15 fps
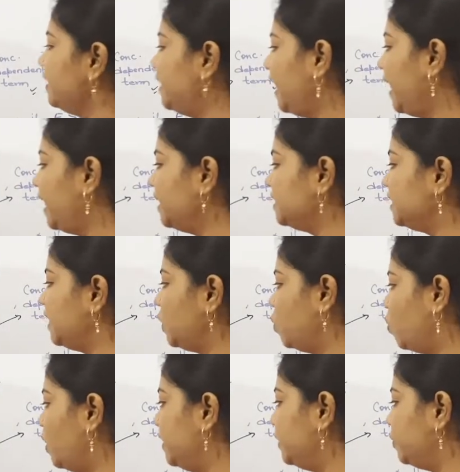K is
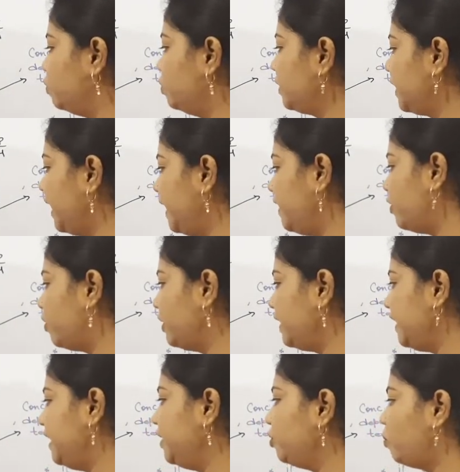equal to K
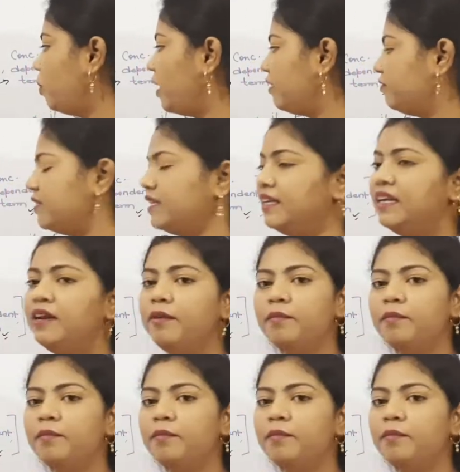naught e to power